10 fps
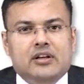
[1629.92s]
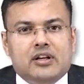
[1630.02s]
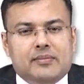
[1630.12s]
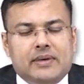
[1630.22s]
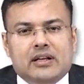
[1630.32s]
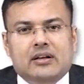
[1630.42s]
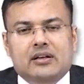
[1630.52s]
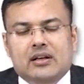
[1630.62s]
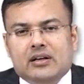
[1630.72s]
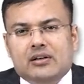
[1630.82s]
Terminal
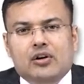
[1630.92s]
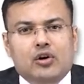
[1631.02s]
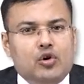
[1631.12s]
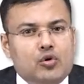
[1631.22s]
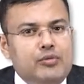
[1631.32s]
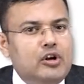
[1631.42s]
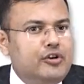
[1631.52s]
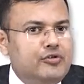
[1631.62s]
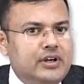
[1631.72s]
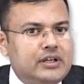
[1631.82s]
duct
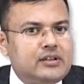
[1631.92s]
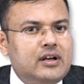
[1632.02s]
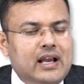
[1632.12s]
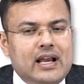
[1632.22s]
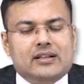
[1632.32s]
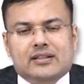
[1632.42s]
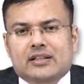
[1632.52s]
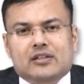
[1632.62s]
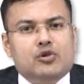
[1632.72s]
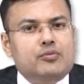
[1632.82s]
lobular units. And
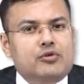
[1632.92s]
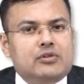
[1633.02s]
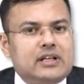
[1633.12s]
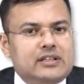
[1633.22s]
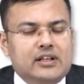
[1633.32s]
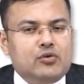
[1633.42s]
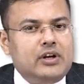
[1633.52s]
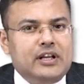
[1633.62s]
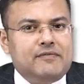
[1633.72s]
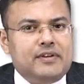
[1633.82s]
since lobules are seen
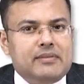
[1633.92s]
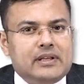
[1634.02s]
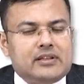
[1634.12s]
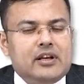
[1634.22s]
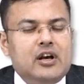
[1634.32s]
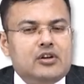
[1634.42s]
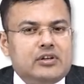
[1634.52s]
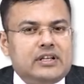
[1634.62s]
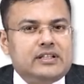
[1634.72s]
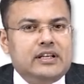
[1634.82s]
only in females, so
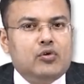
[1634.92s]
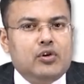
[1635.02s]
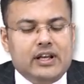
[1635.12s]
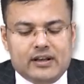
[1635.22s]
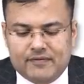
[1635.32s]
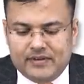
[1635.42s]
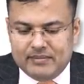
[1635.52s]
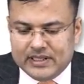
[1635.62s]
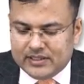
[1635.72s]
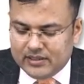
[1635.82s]
it is seen only in
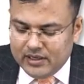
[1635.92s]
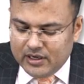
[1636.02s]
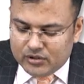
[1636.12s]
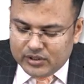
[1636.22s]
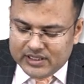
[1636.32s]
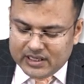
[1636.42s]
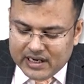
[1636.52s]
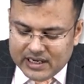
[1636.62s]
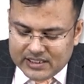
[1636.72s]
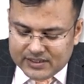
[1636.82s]
females. So it
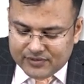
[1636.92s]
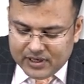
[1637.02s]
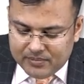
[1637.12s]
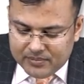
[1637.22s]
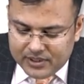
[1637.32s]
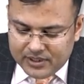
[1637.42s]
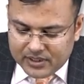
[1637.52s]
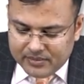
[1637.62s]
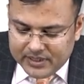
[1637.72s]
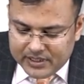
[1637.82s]
arises from
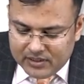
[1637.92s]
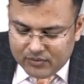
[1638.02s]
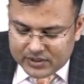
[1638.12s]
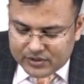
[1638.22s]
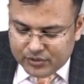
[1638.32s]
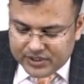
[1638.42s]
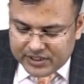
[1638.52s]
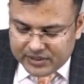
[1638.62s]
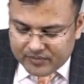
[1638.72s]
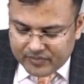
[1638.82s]
terminal, what's the
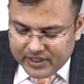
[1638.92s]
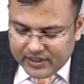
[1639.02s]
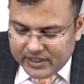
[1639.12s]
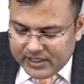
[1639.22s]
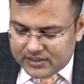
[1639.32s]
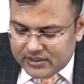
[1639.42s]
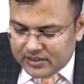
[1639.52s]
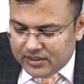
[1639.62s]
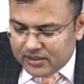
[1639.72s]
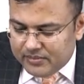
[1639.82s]
origin? Is the
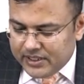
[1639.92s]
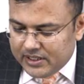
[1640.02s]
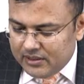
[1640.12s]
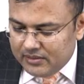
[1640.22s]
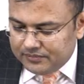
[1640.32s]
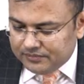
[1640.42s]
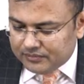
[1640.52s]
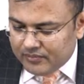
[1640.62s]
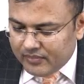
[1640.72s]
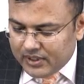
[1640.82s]
terminal.
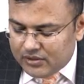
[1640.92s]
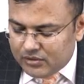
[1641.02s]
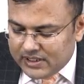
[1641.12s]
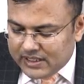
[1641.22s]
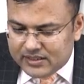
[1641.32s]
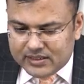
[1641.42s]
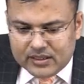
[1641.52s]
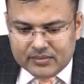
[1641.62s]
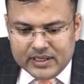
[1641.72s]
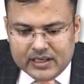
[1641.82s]
So that's
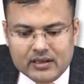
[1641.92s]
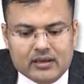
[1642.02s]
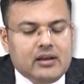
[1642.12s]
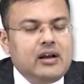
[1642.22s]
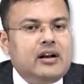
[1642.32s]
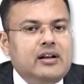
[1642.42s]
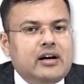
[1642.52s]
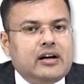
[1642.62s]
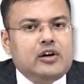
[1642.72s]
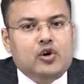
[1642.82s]
terminal
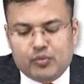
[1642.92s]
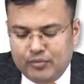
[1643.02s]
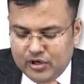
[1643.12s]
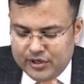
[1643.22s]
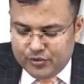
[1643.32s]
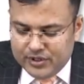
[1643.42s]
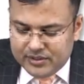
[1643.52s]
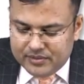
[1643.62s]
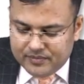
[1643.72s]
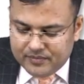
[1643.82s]
duct lobular unit.